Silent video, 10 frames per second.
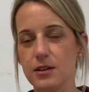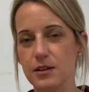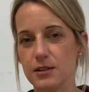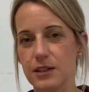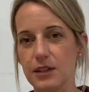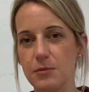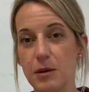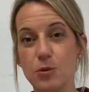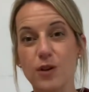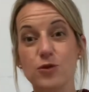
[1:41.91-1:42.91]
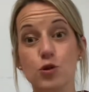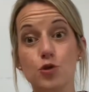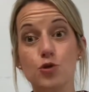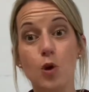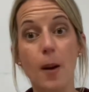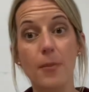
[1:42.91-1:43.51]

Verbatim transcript: clean. Maybe you have to drop